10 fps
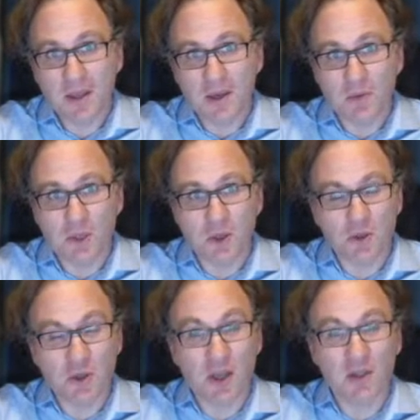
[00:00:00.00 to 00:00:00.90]

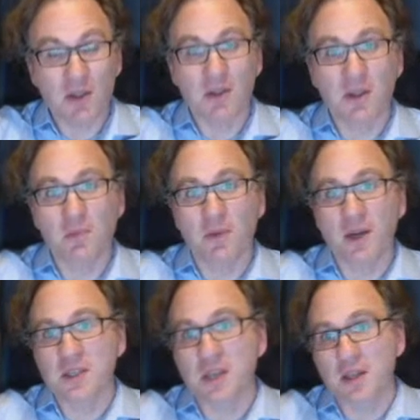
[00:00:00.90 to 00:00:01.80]
Researchers at DeepMind
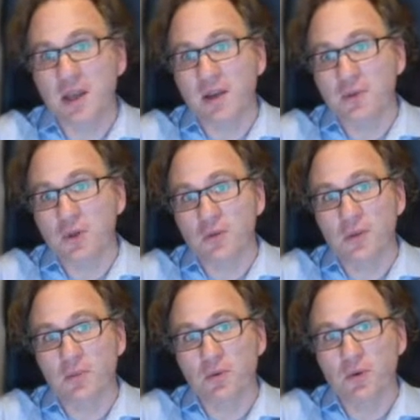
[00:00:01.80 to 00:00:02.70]
say they have solved
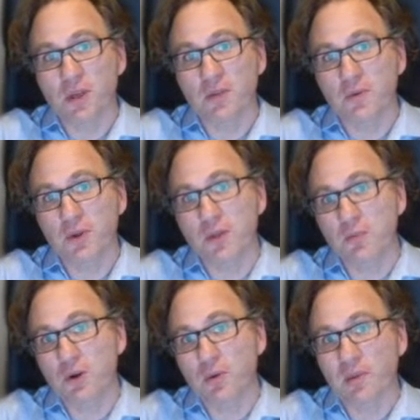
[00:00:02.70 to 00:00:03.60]
the protein folding
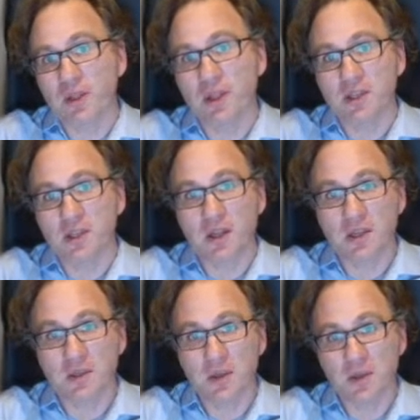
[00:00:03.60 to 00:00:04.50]
problem, a task that
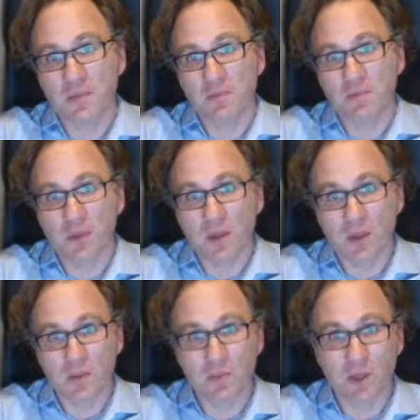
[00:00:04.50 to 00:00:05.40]
has
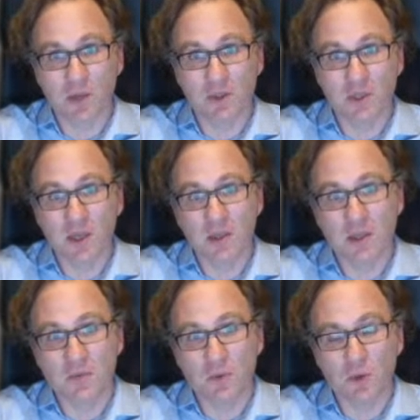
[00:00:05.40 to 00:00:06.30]
bedeviled scientists
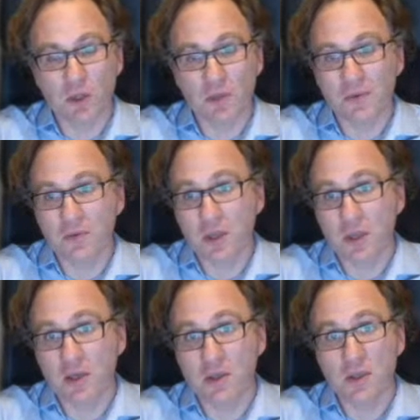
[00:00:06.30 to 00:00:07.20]
for more than 50
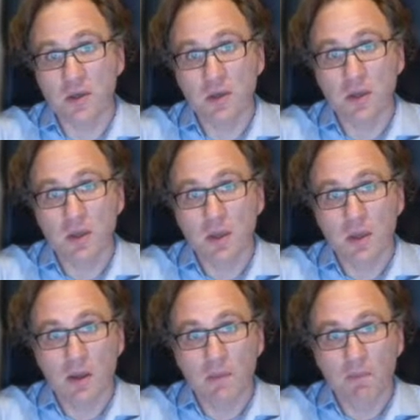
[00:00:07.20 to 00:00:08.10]
years.
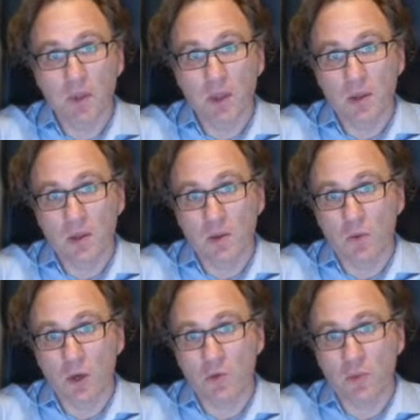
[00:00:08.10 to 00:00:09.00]

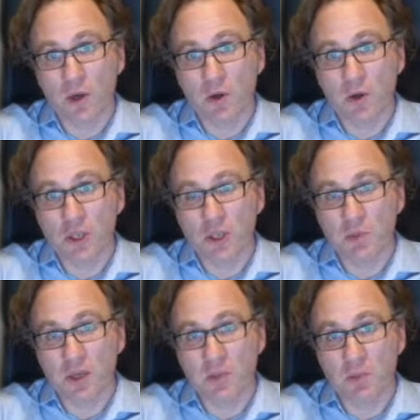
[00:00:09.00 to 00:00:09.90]
One of biology's
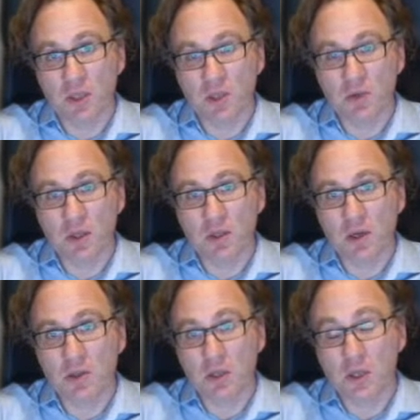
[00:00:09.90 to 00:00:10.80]
biggest mysteries,
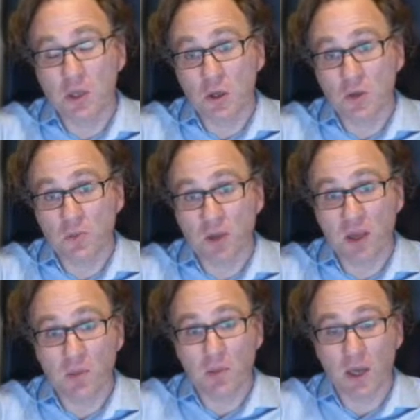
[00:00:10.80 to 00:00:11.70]
largely solved
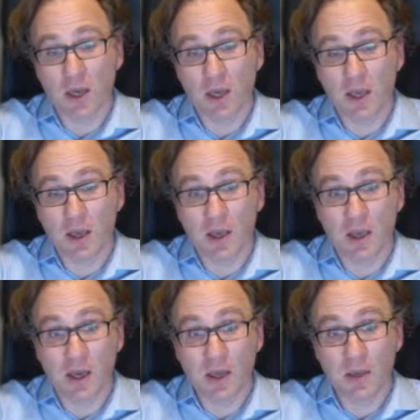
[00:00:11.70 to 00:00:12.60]
by
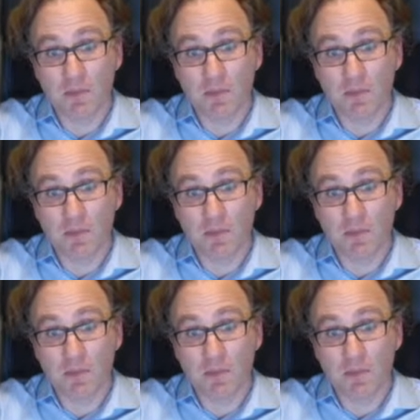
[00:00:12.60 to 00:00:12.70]
AI,